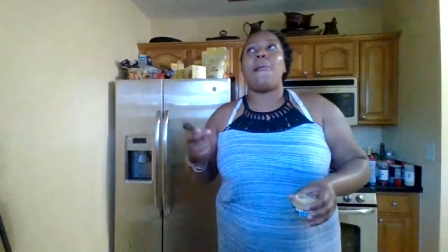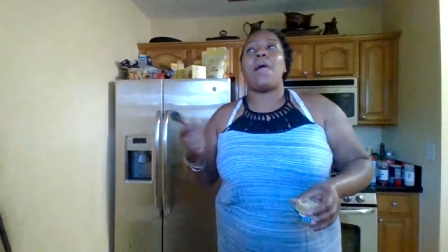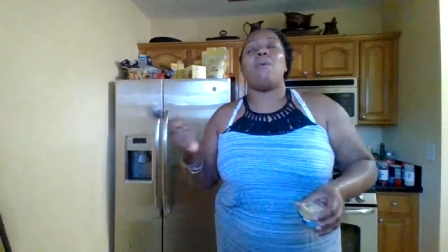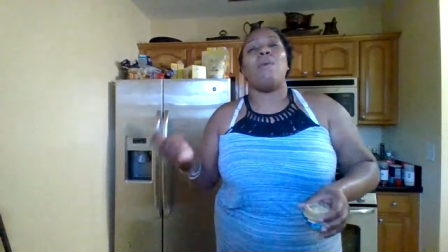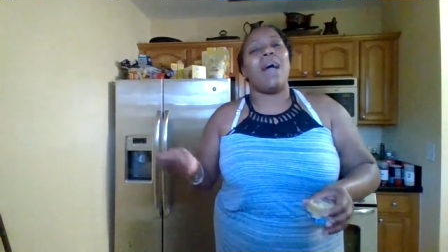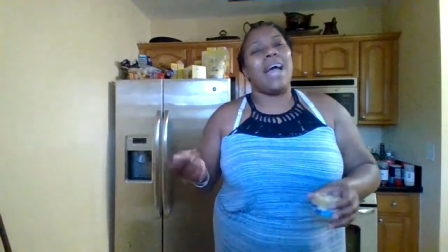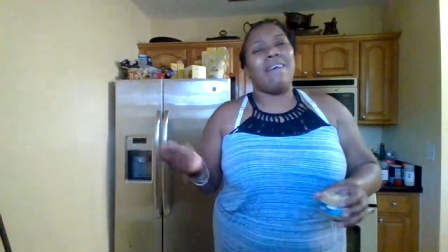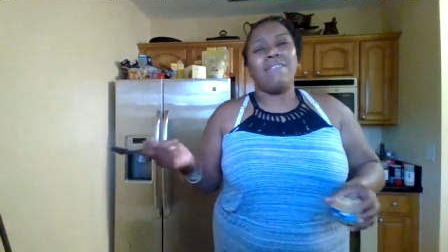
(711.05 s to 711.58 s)

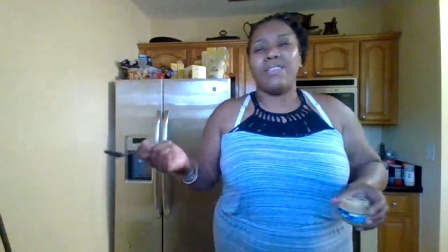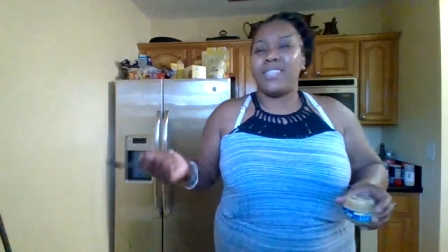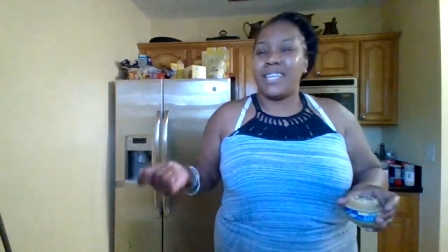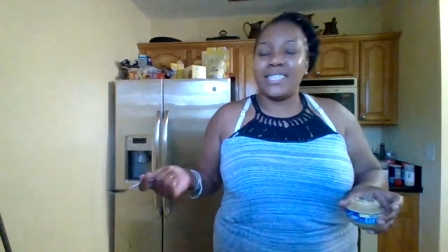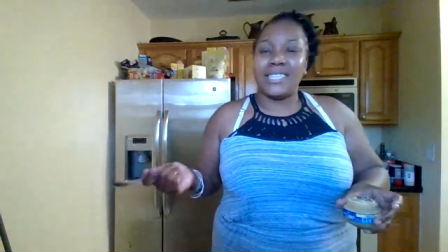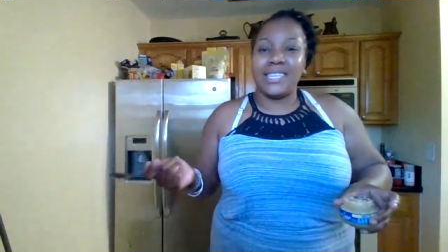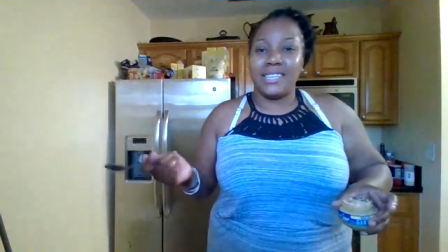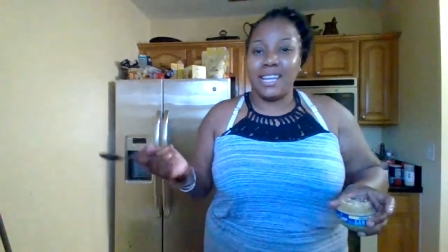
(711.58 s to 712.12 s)
what have you
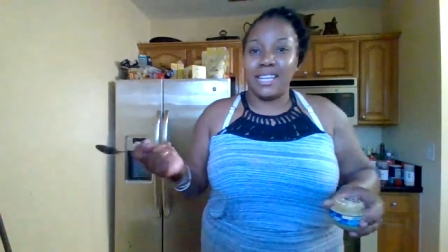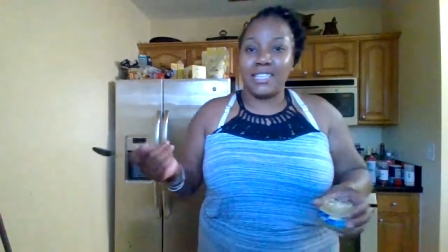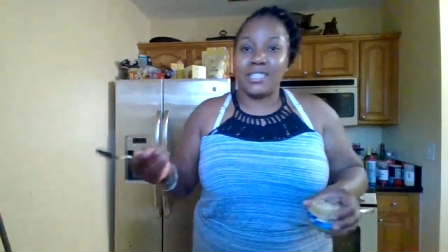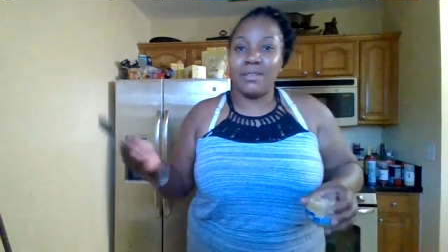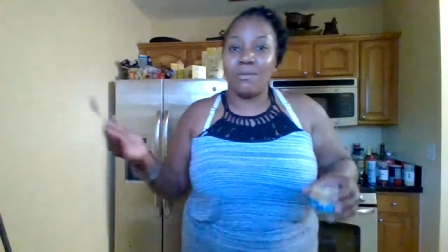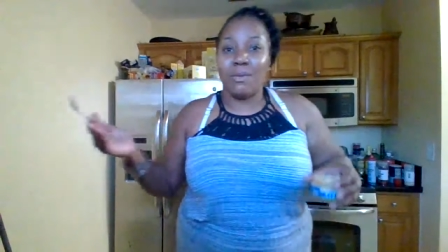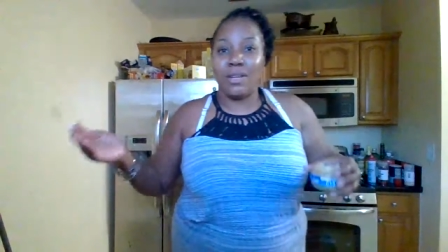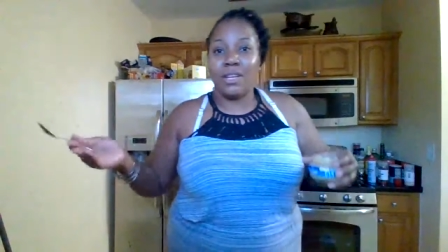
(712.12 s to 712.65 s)
done today
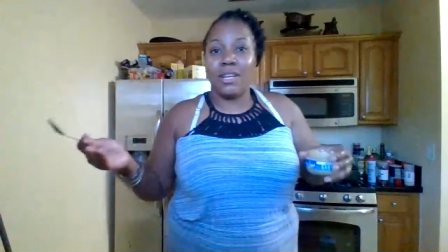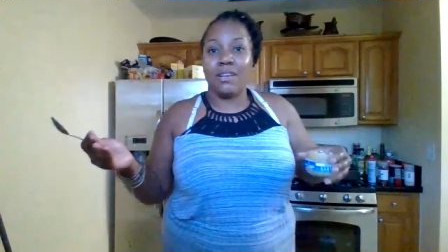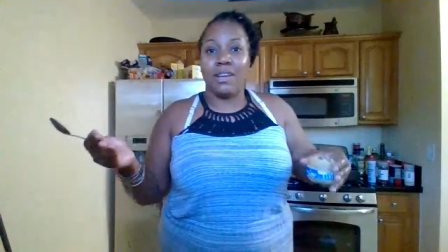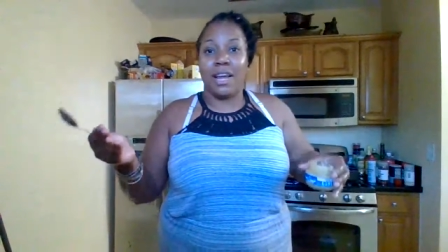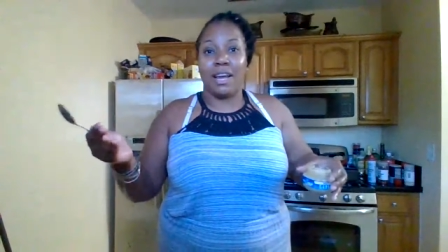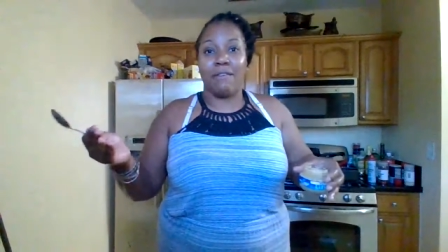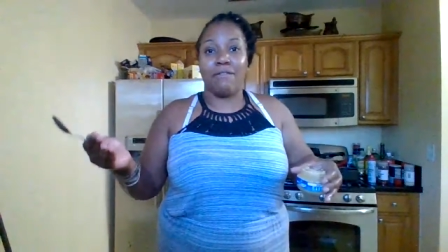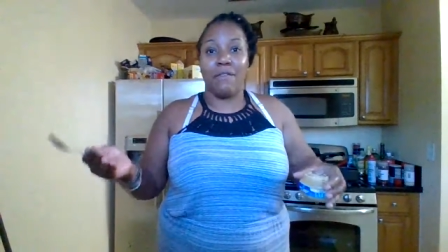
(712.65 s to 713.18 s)
to really
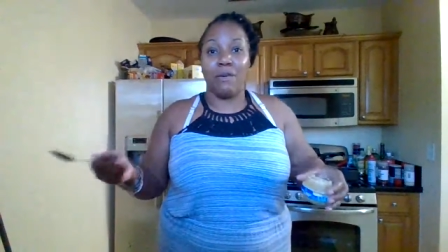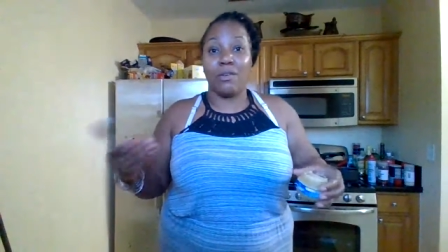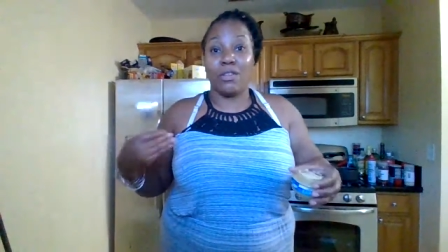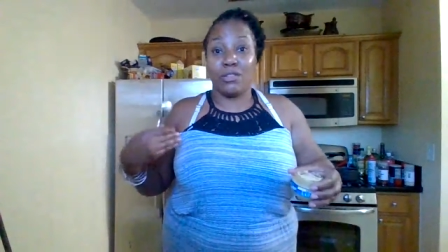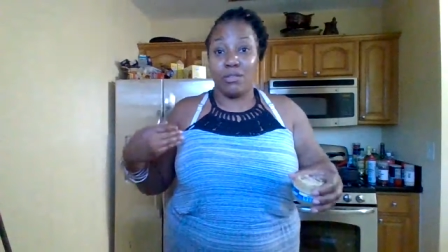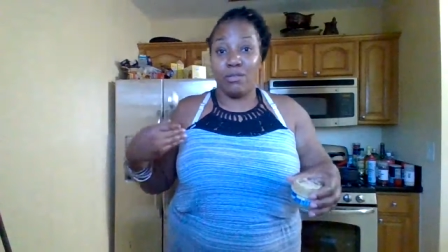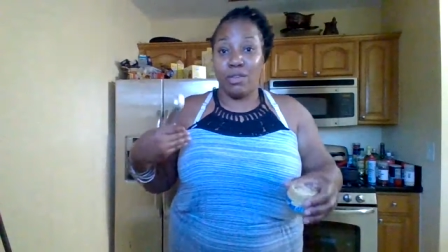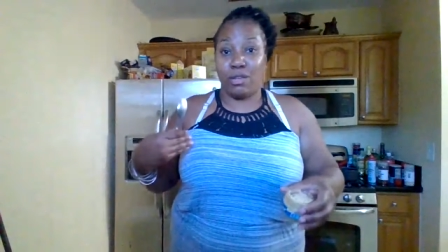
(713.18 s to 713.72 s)
like
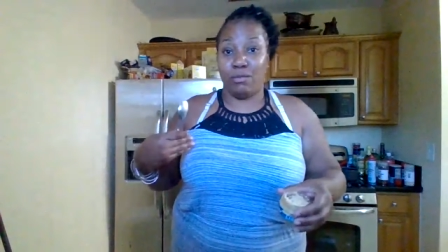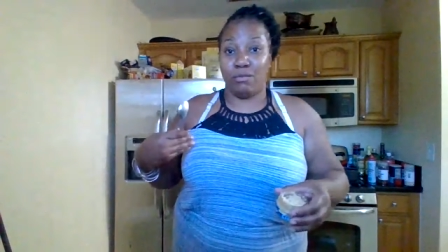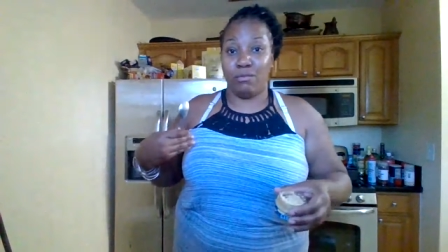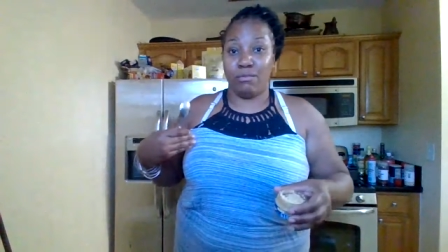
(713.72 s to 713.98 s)
focus on you?